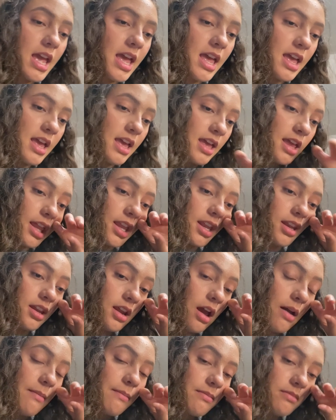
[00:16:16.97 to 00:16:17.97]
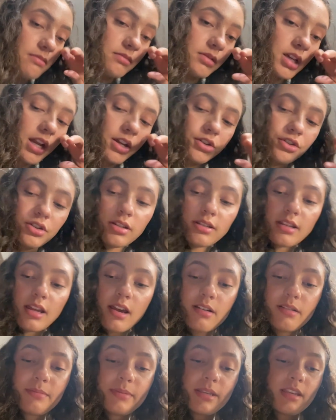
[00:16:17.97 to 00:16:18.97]
and I'm kind of stressed
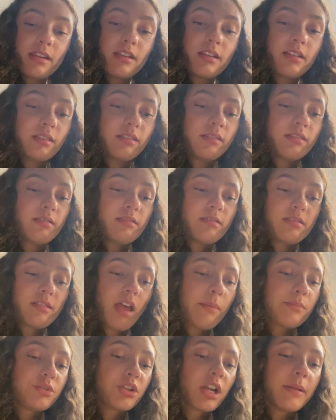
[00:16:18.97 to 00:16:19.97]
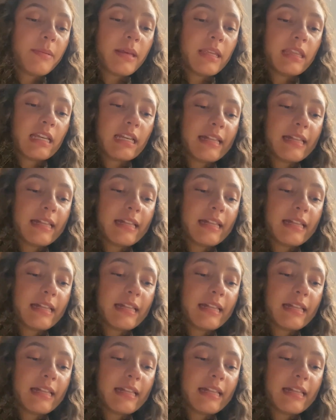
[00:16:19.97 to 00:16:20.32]
out because I'm trying to make the